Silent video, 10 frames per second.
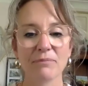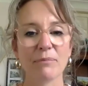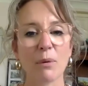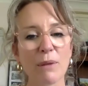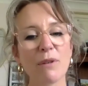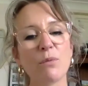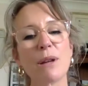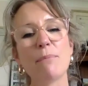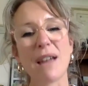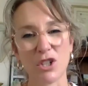But women, we
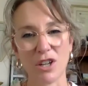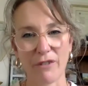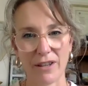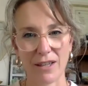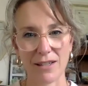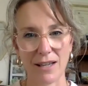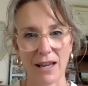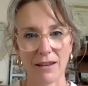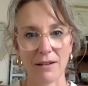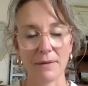mesh everything
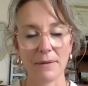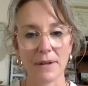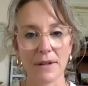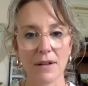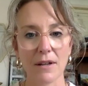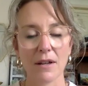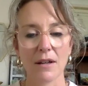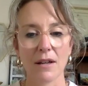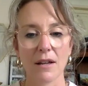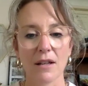together.
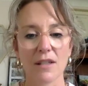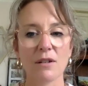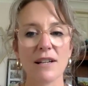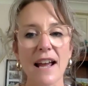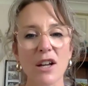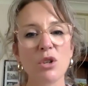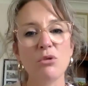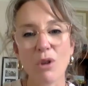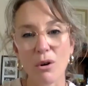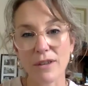So now you
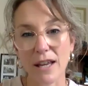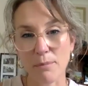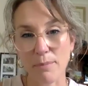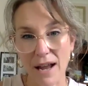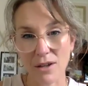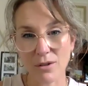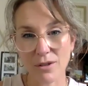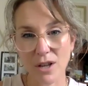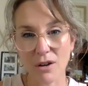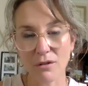know that about
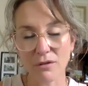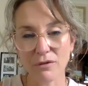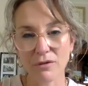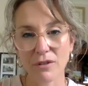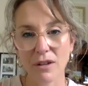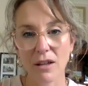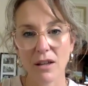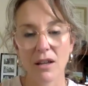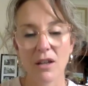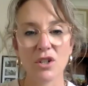yourself.
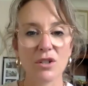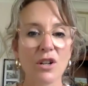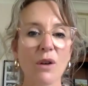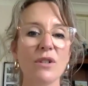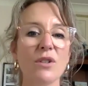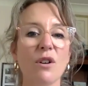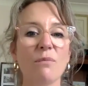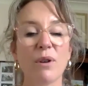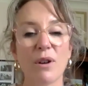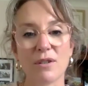Just know it's not
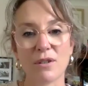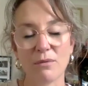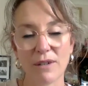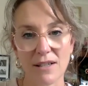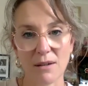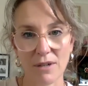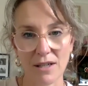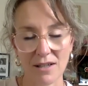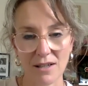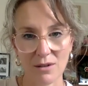personal when somebody
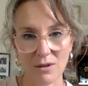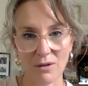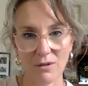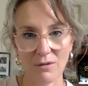says no.